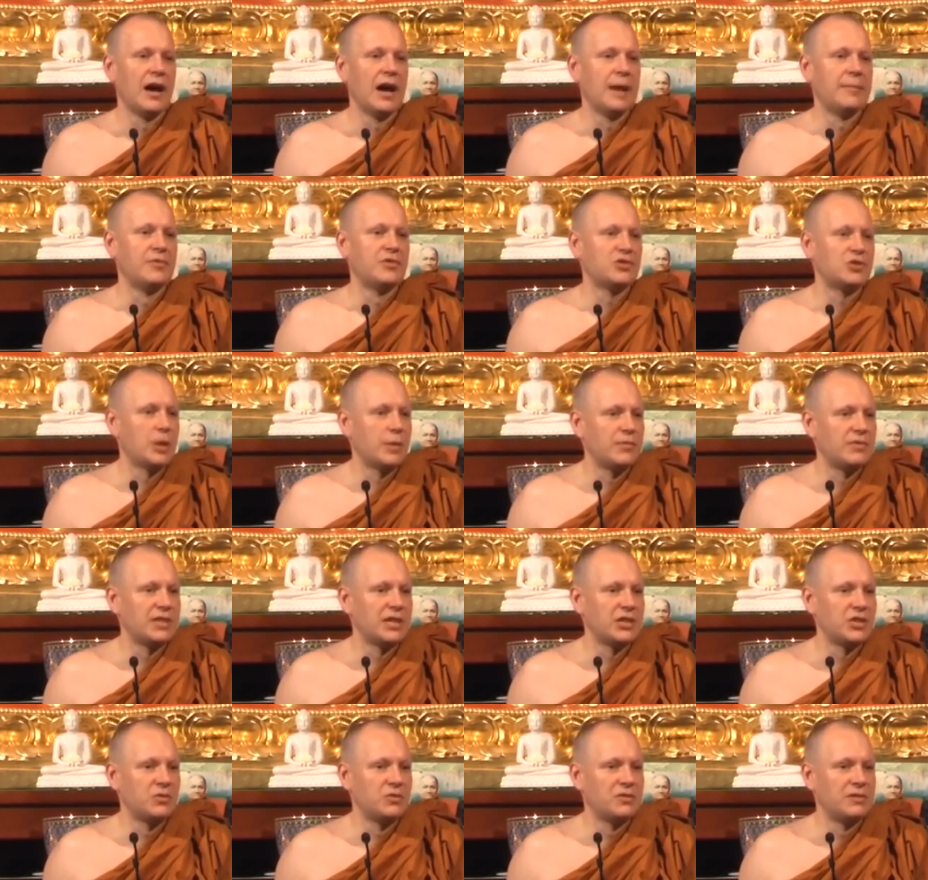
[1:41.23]
I'm
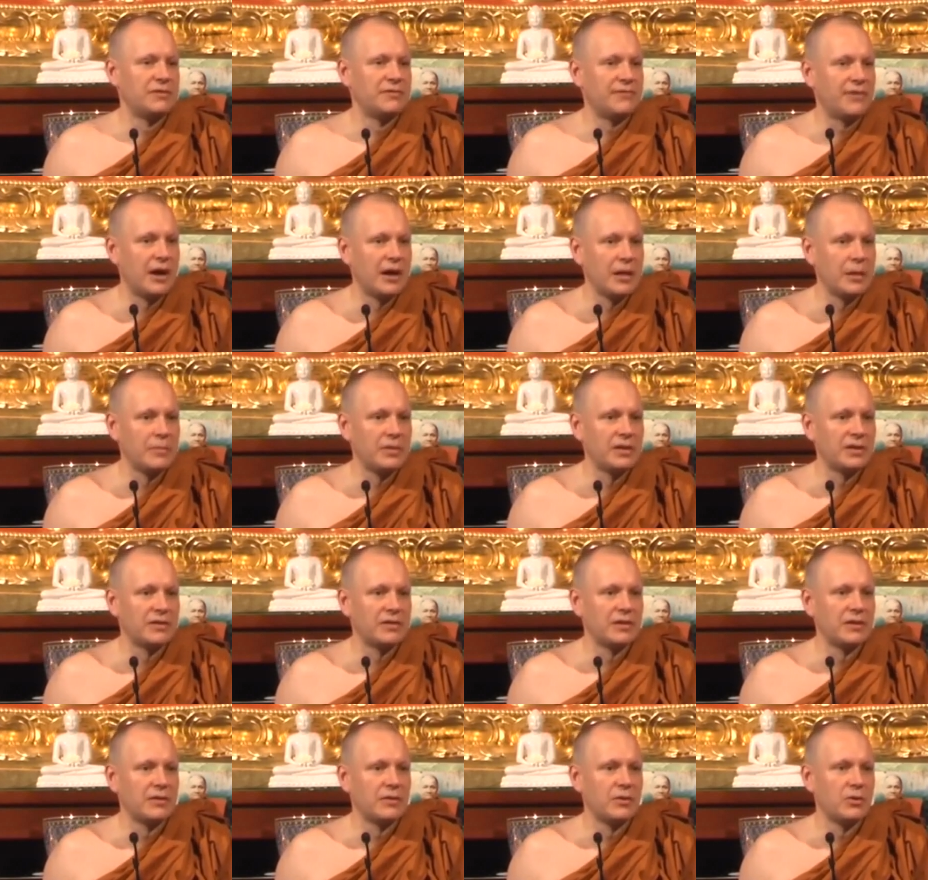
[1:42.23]
subject to defilement.